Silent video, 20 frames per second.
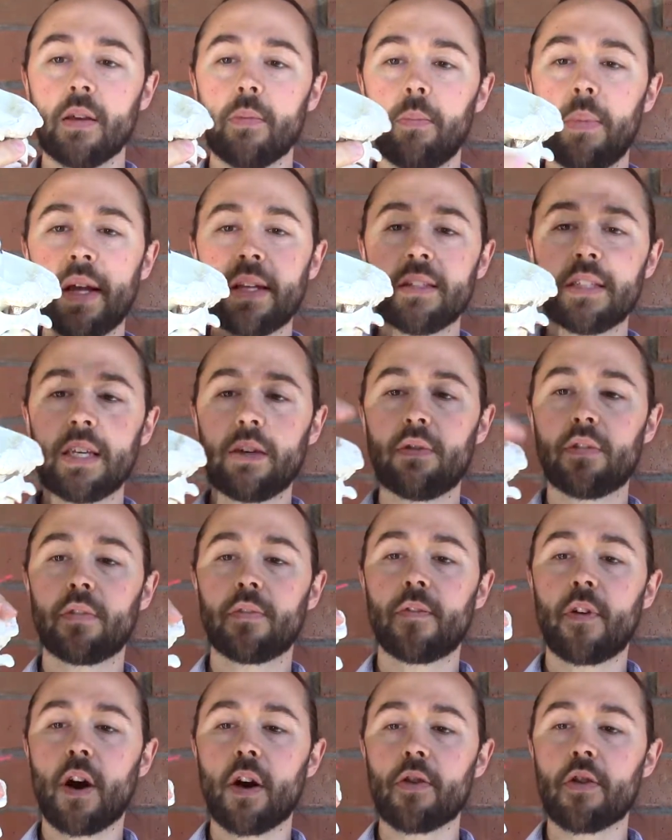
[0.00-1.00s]
bends even
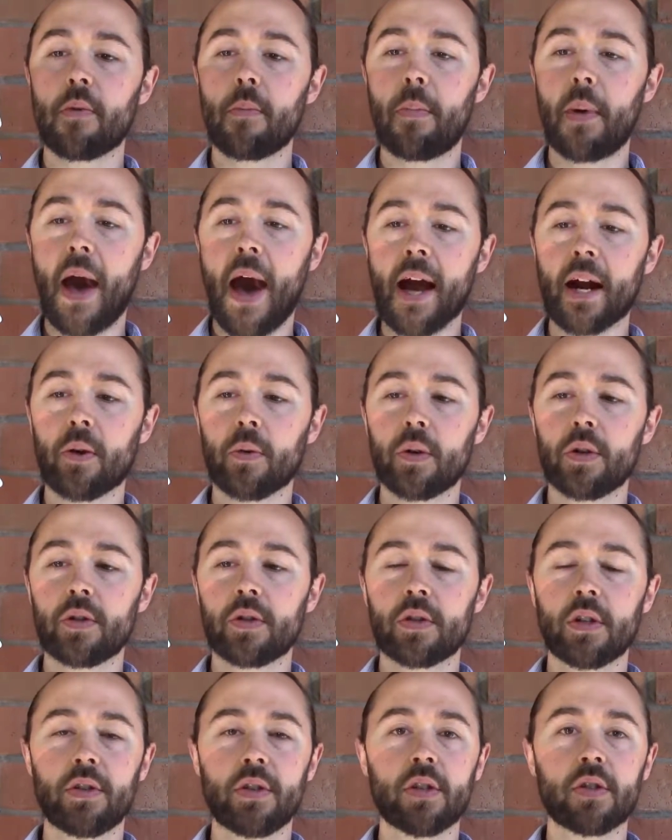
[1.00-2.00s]
farther
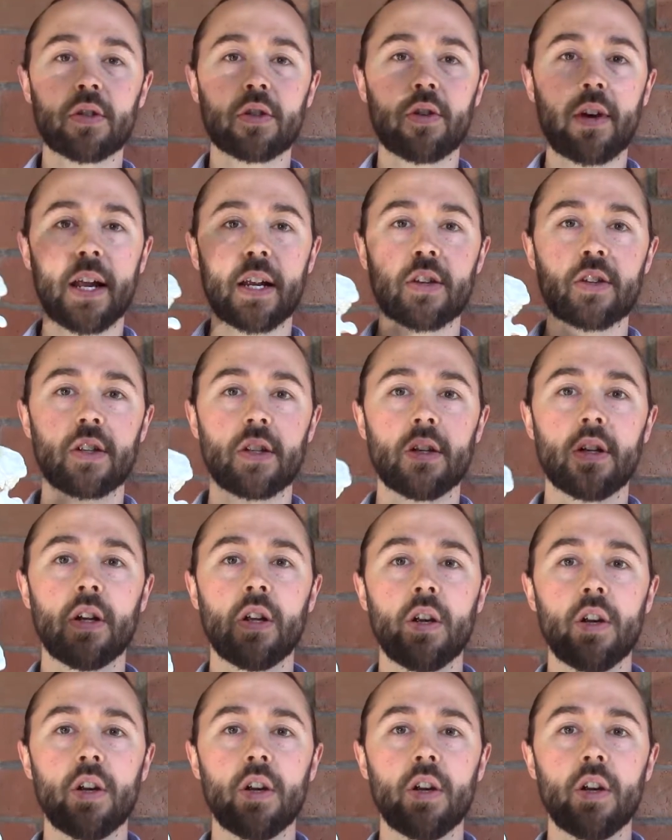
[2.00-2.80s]
backwards in this direction.